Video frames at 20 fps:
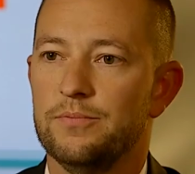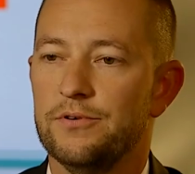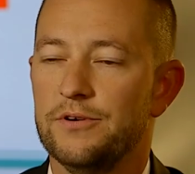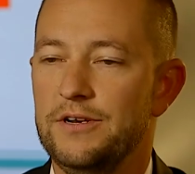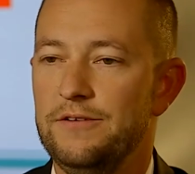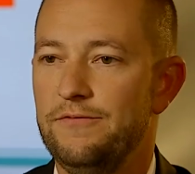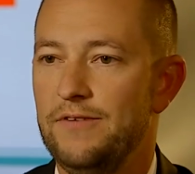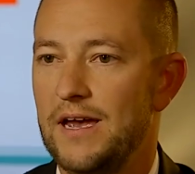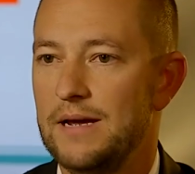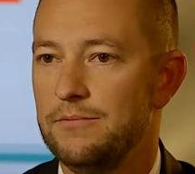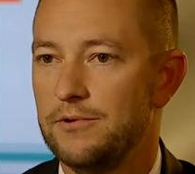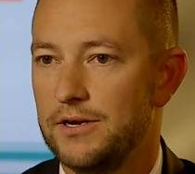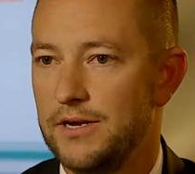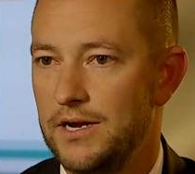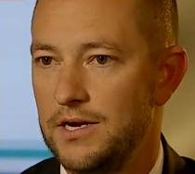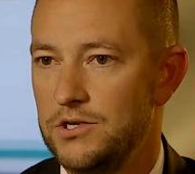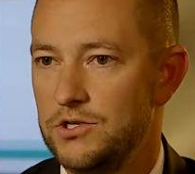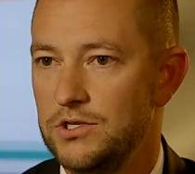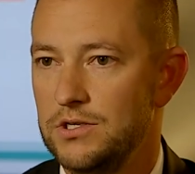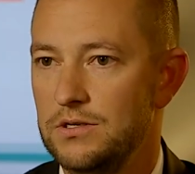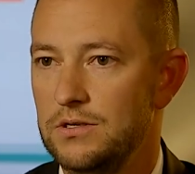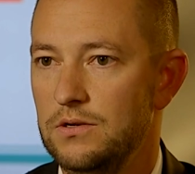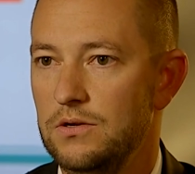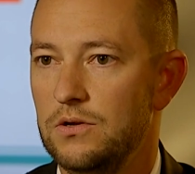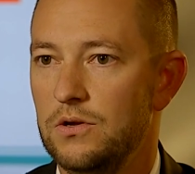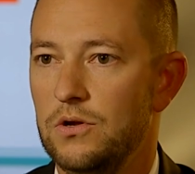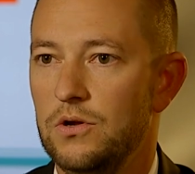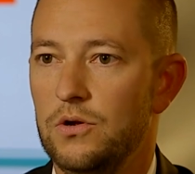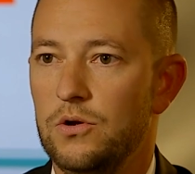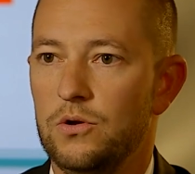prefabrication,
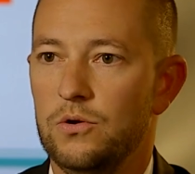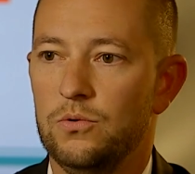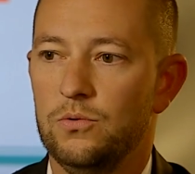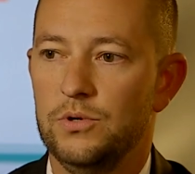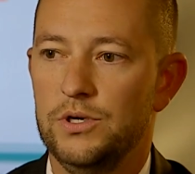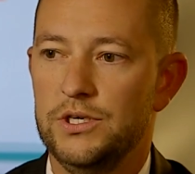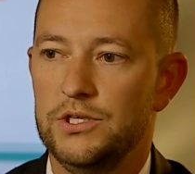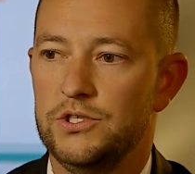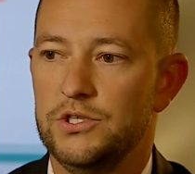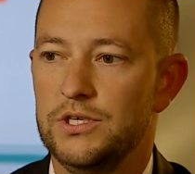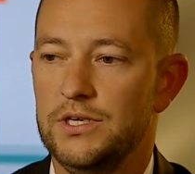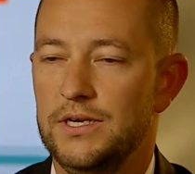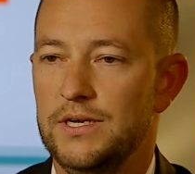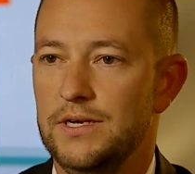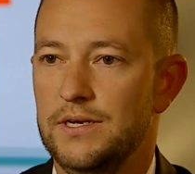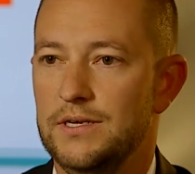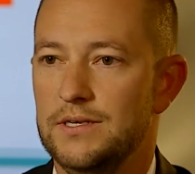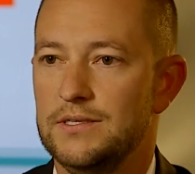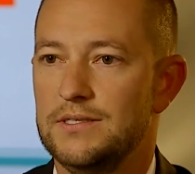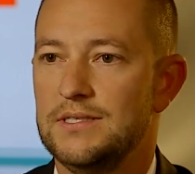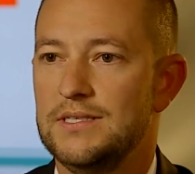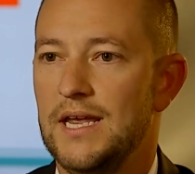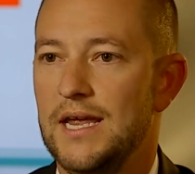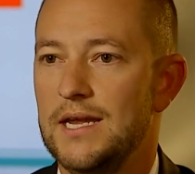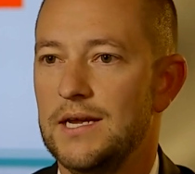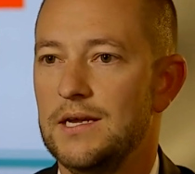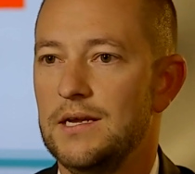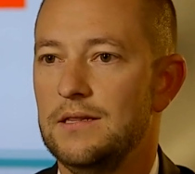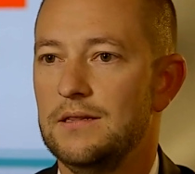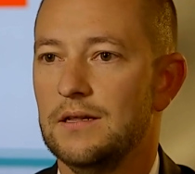which is
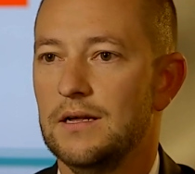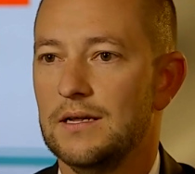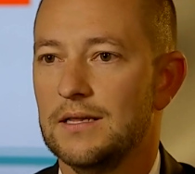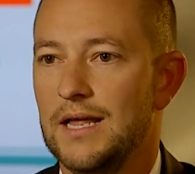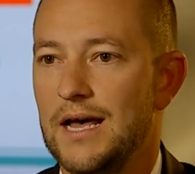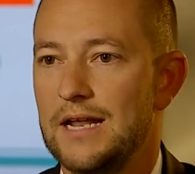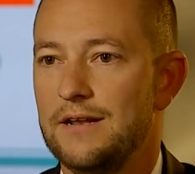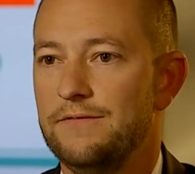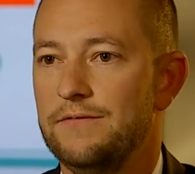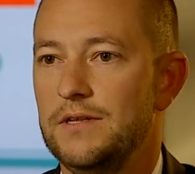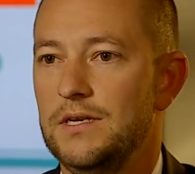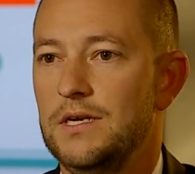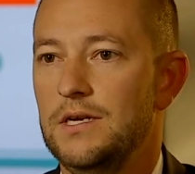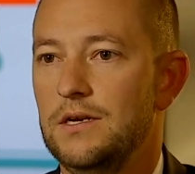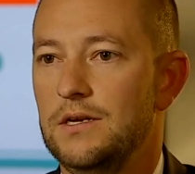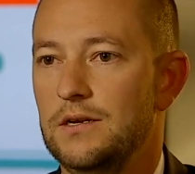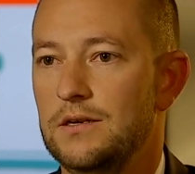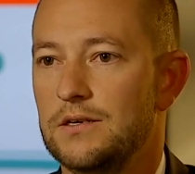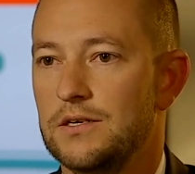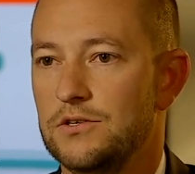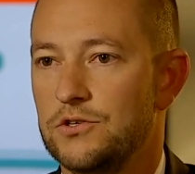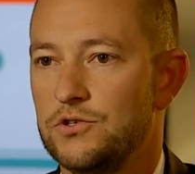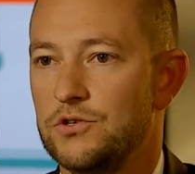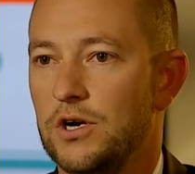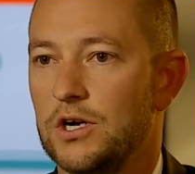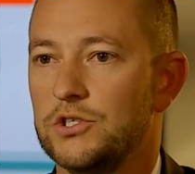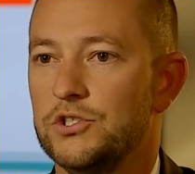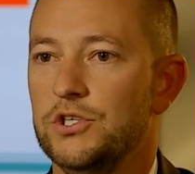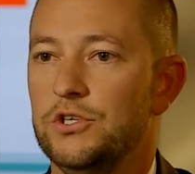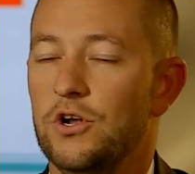taking a lot of the
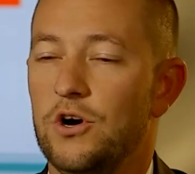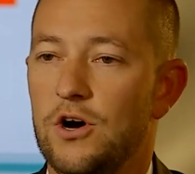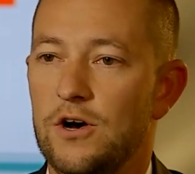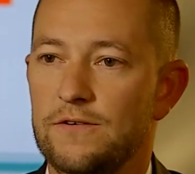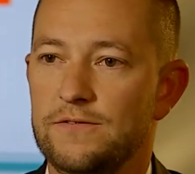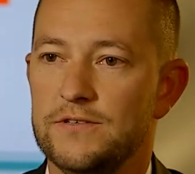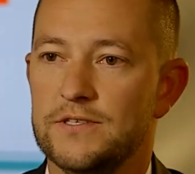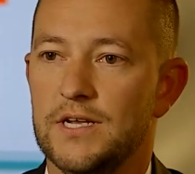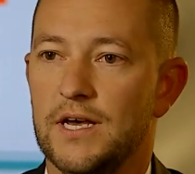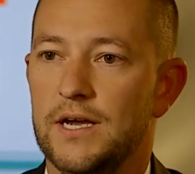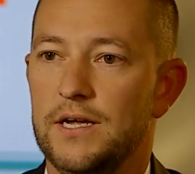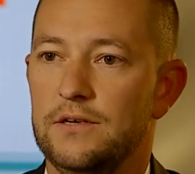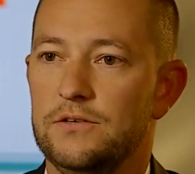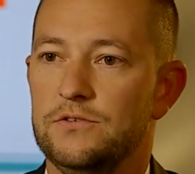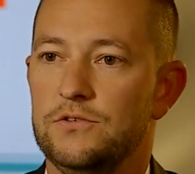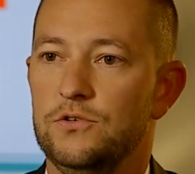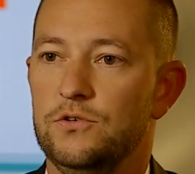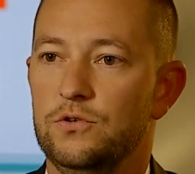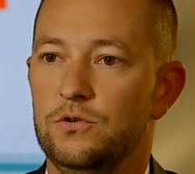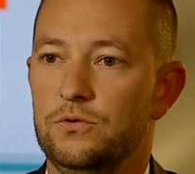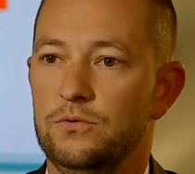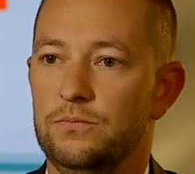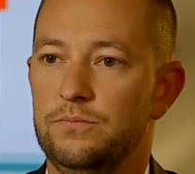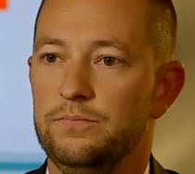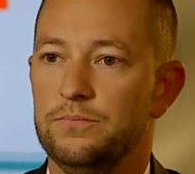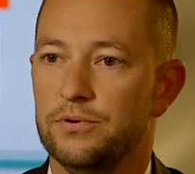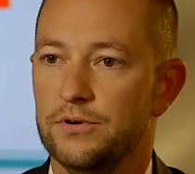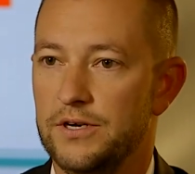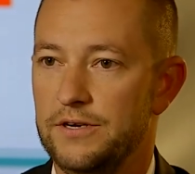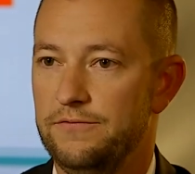construction off-site to
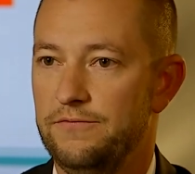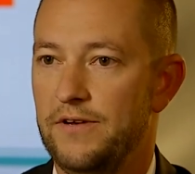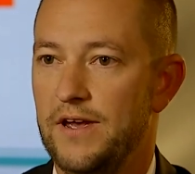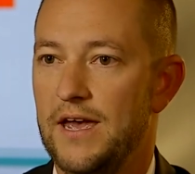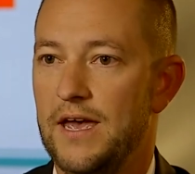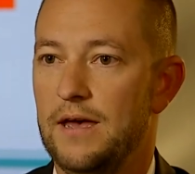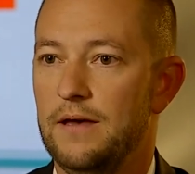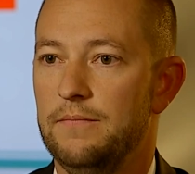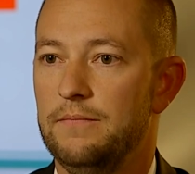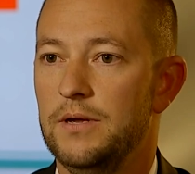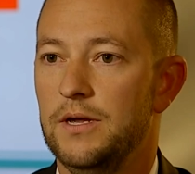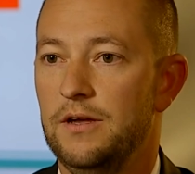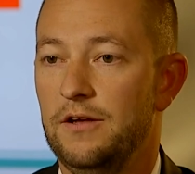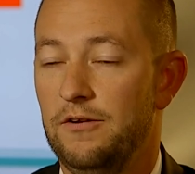prefab